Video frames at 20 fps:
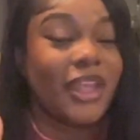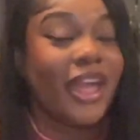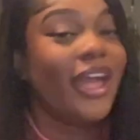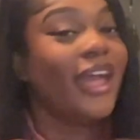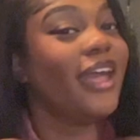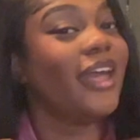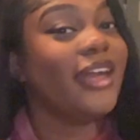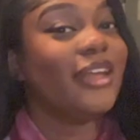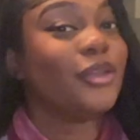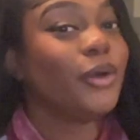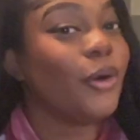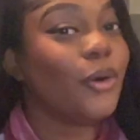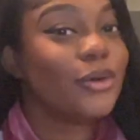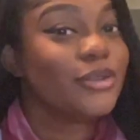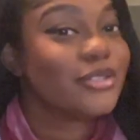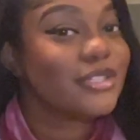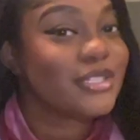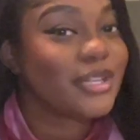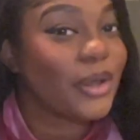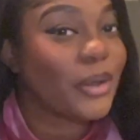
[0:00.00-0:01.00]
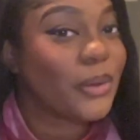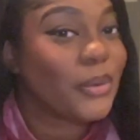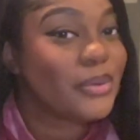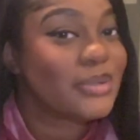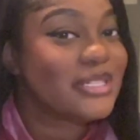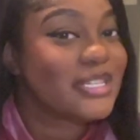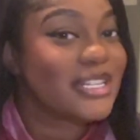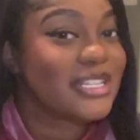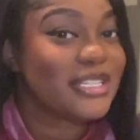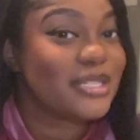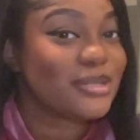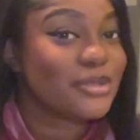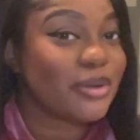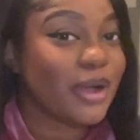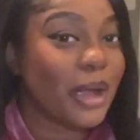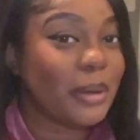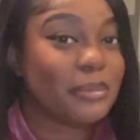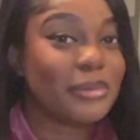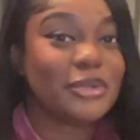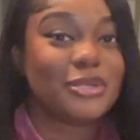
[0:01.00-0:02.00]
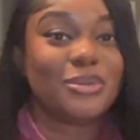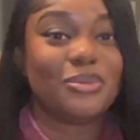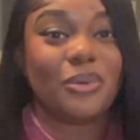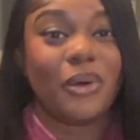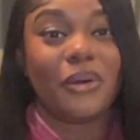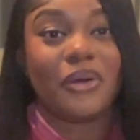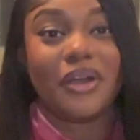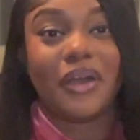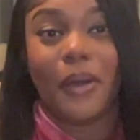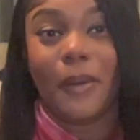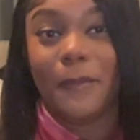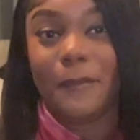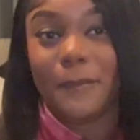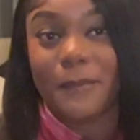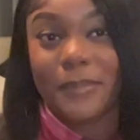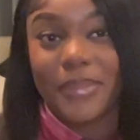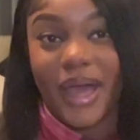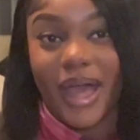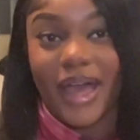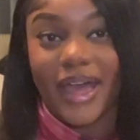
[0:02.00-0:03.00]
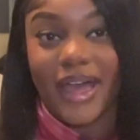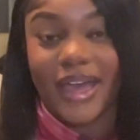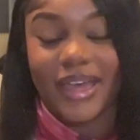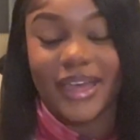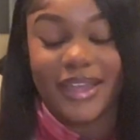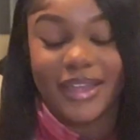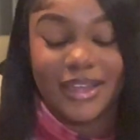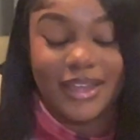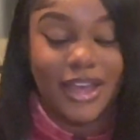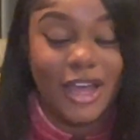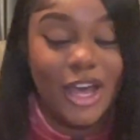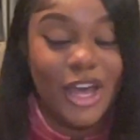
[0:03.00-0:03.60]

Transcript: And also to the subscribers, welcome back.